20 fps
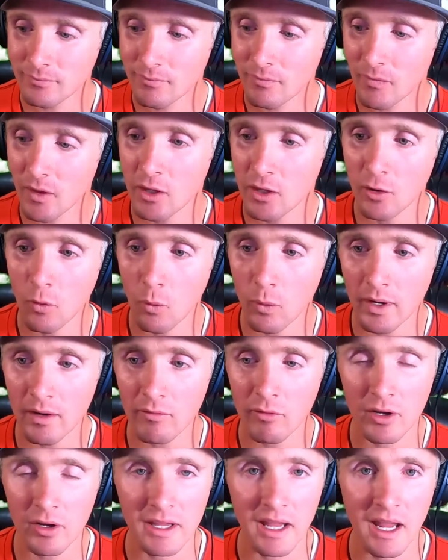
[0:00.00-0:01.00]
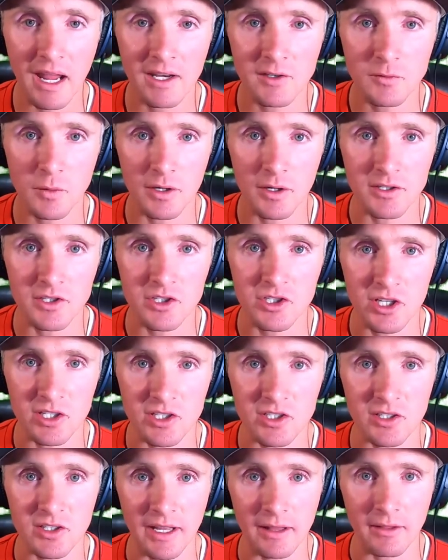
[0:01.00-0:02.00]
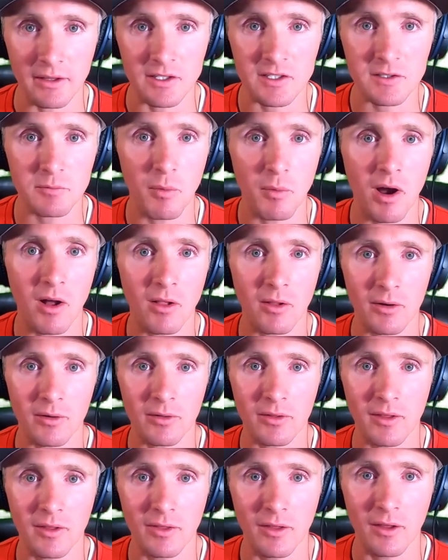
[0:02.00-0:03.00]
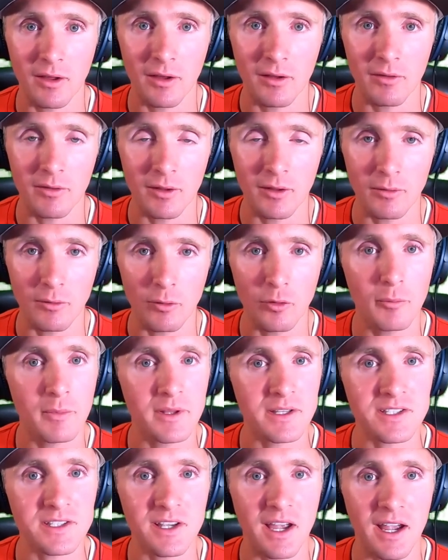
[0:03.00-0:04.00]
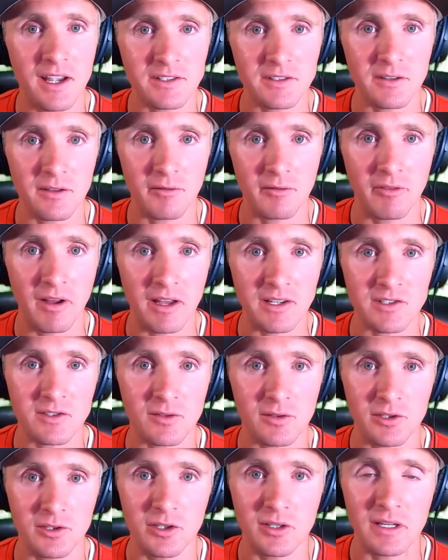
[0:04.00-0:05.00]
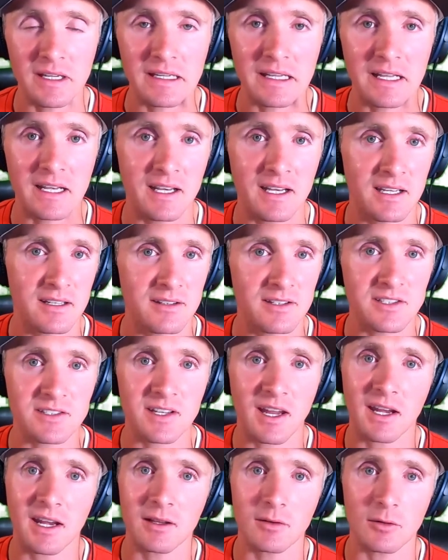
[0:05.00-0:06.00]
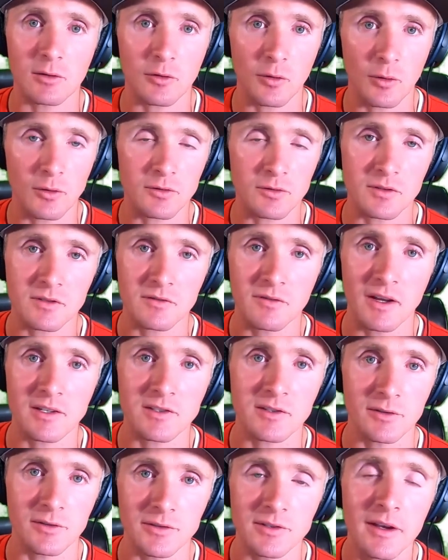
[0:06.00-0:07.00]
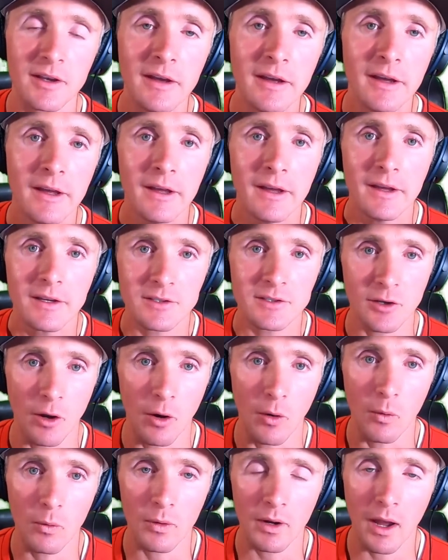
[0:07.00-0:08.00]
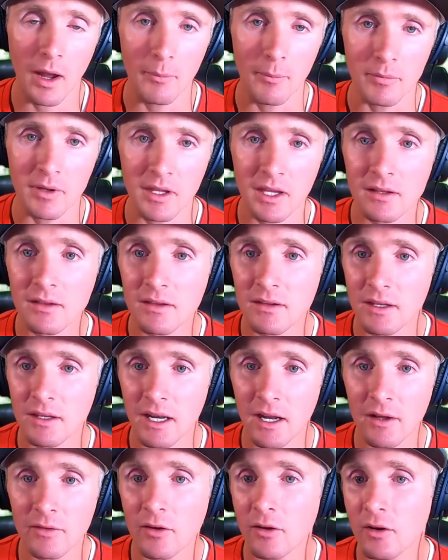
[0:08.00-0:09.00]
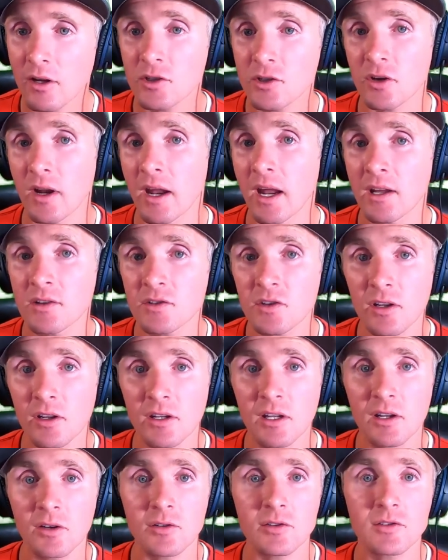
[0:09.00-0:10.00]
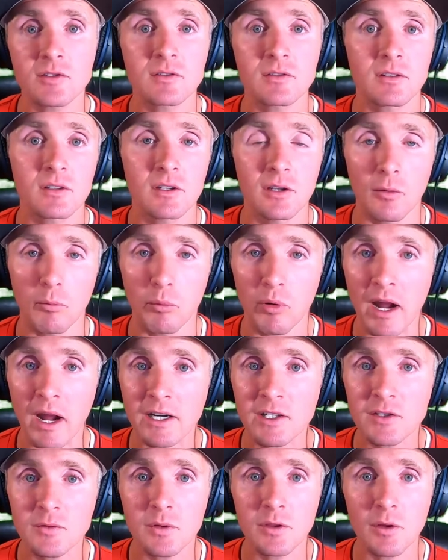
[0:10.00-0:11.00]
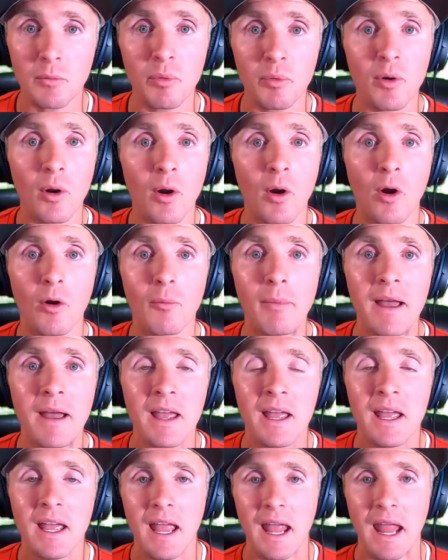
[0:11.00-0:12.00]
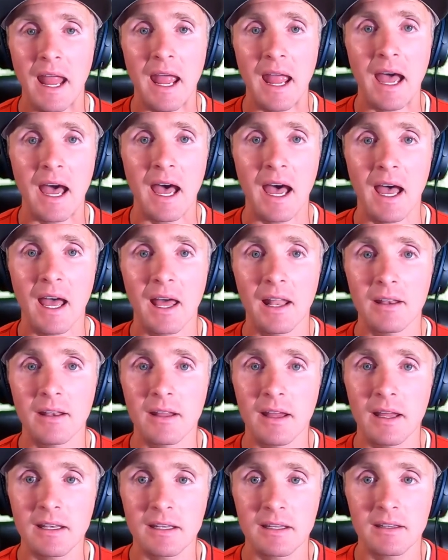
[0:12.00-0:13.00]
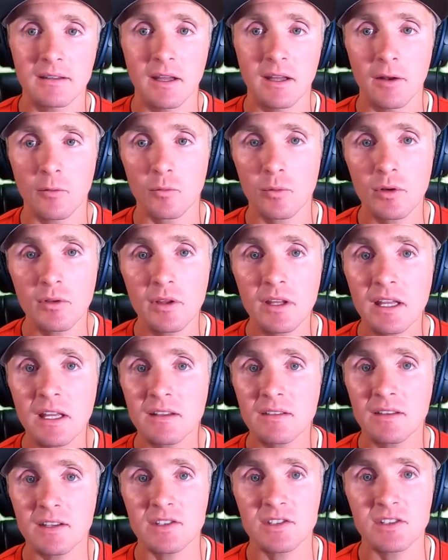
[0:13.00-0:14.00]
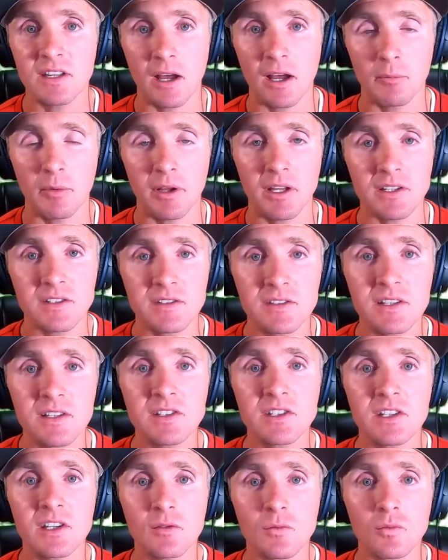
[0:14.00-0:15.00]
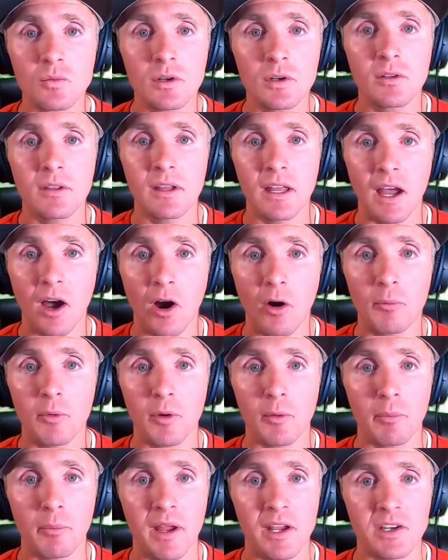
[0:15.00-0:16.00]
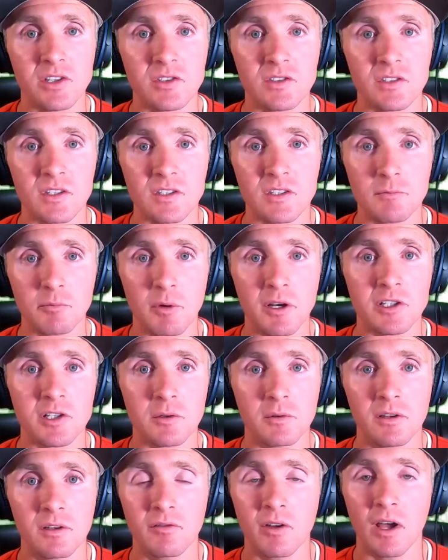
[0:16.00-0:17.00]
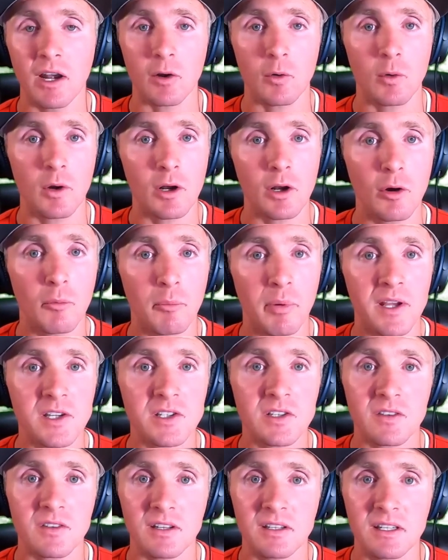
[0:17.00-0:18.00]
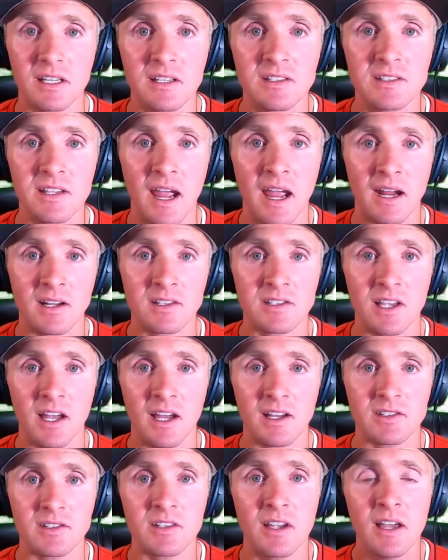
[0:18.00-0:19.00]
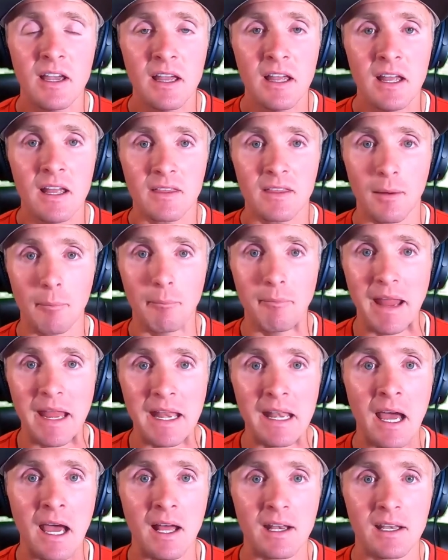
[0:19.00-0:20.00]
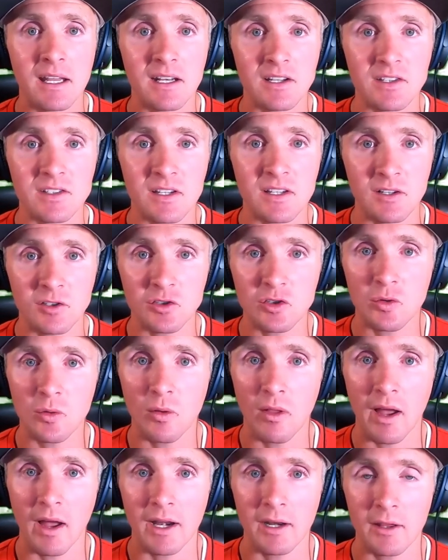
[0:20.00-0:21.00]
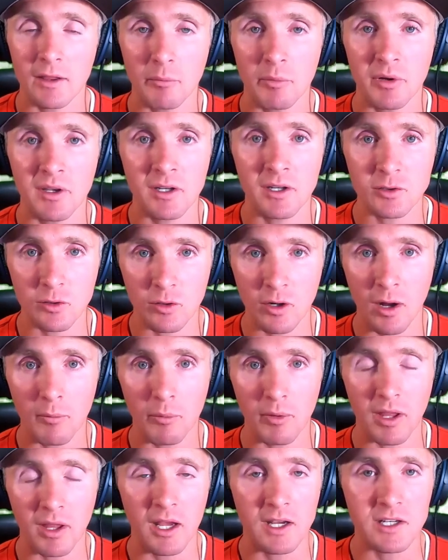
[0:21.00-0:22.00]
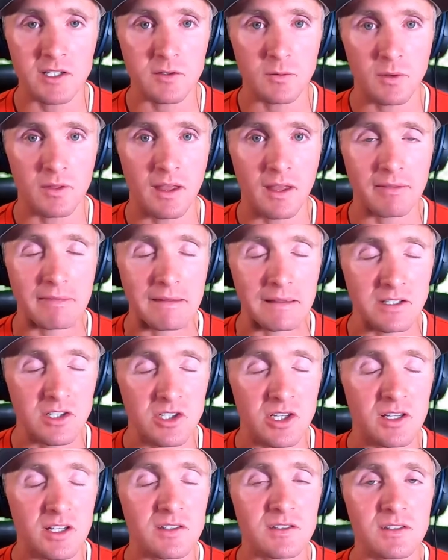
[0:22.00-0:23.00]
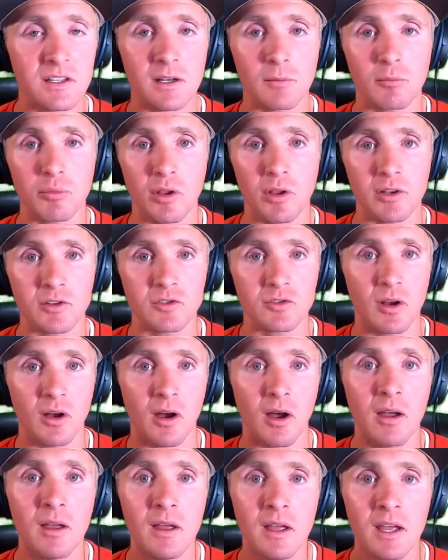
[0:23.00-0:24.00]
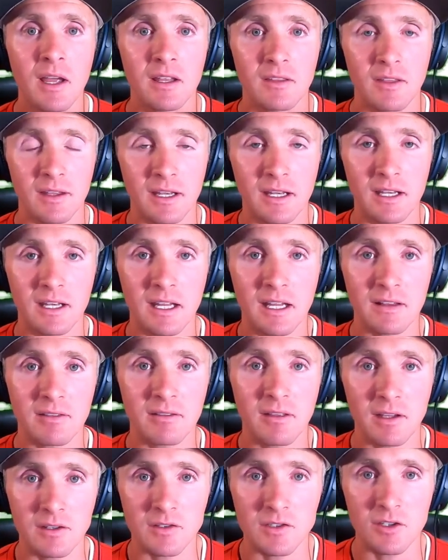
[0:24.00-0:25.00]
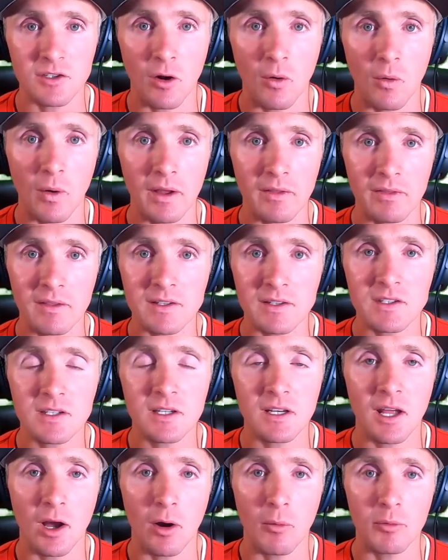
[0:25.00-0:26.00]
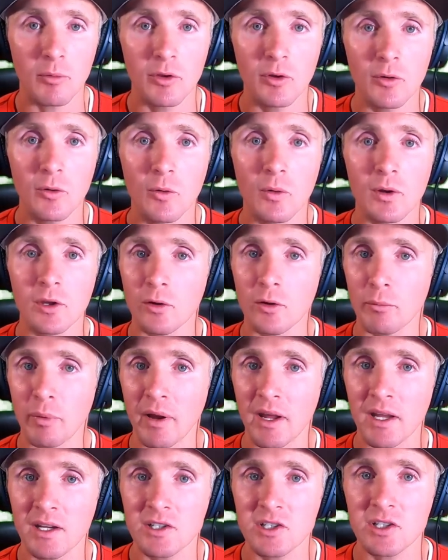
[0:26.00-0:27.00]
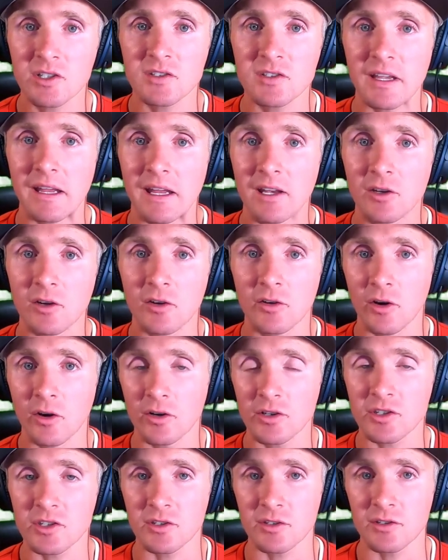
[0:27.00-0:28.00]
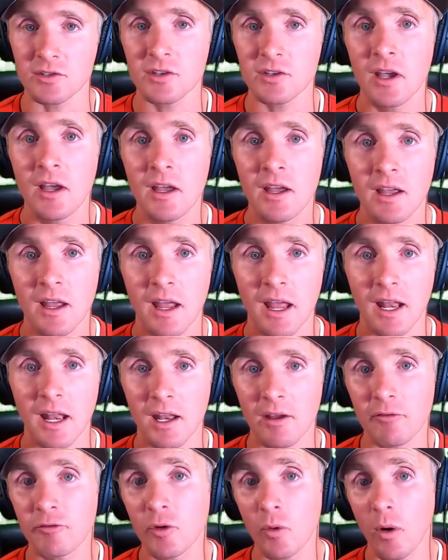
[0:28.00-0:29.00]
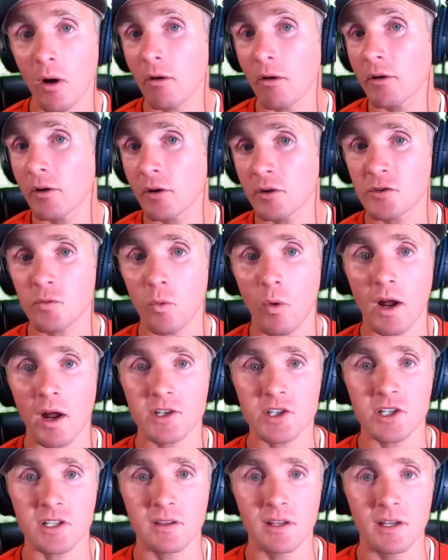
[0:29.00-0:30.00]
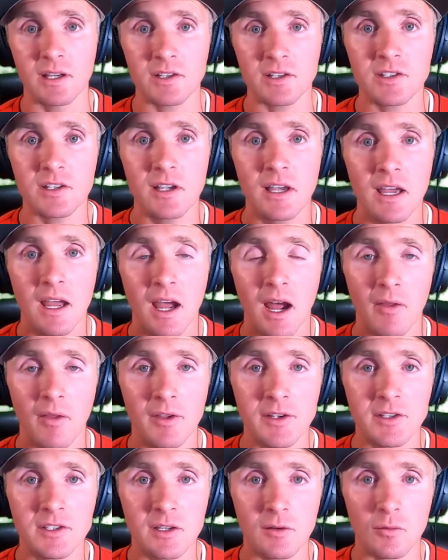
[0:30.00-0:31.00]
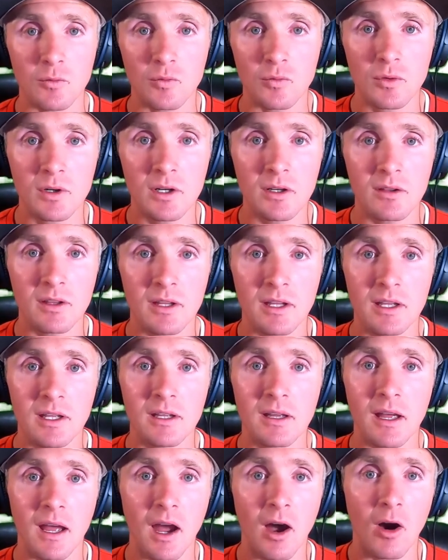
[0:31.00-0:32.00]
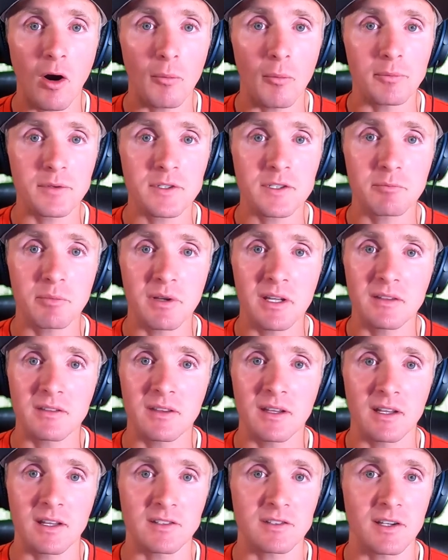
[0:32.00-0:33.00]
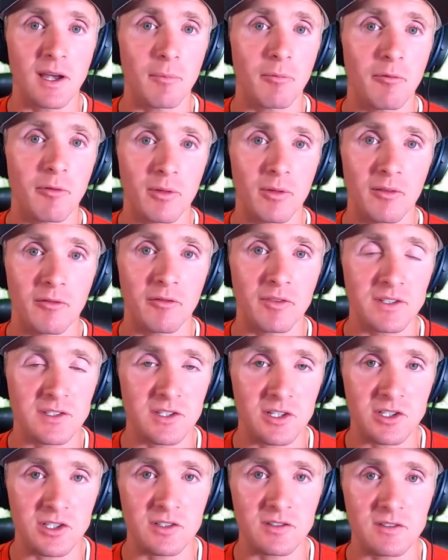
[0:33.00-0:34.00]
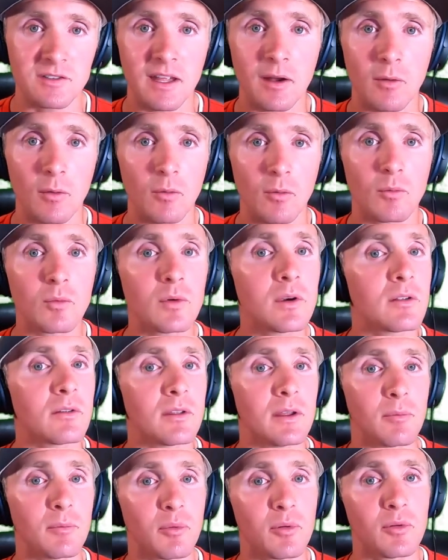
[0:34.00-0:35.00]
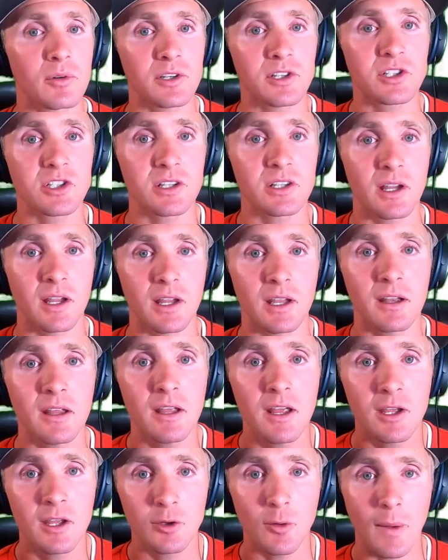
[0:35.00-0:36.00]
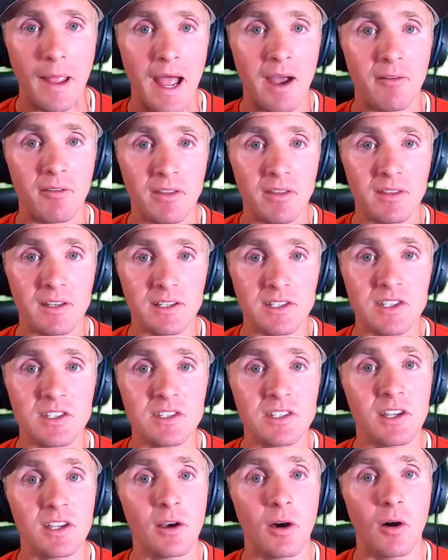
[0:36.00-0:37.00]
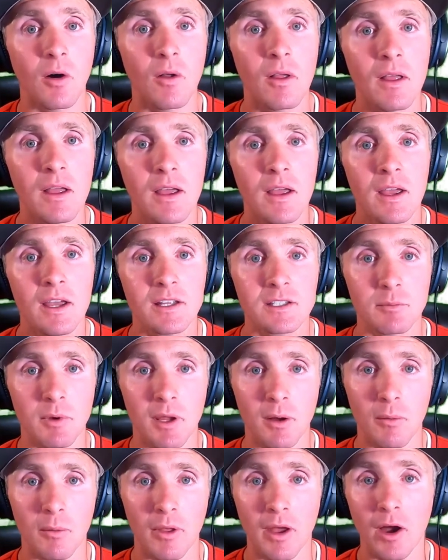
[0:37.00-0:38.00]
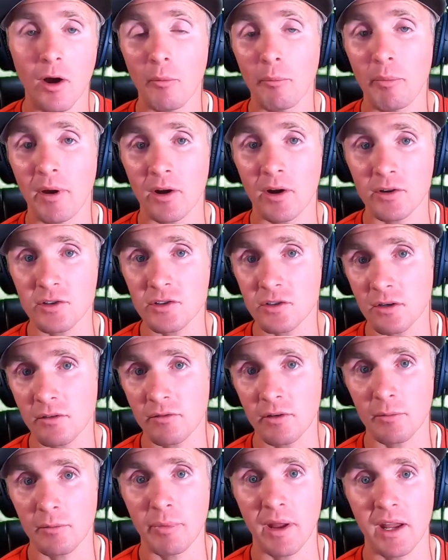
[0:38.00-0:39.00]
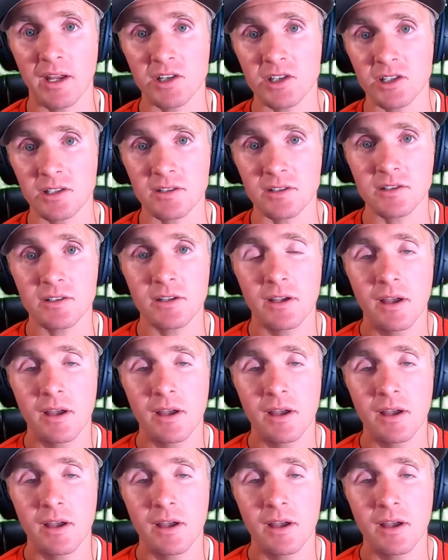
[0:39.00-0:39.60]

whatever gauge where it's just slightly smaller than the lumen size of the vessel, and you can get it into these tiny little tortuous vessels. So get out there, get your hands on needles, practice with the probe, and really get this down, because this can really help your patients, especially when you've got a critical patient that needs access, that may not need a central line, and the potential complications with that. They just need a blood draw. They need to get things going. This can help you, your patients, and your nurses. And if you are a nurse watching this, this can really help speed things up for the physicians, and they will really appreciate you having this skill to be able to help better serve your patients.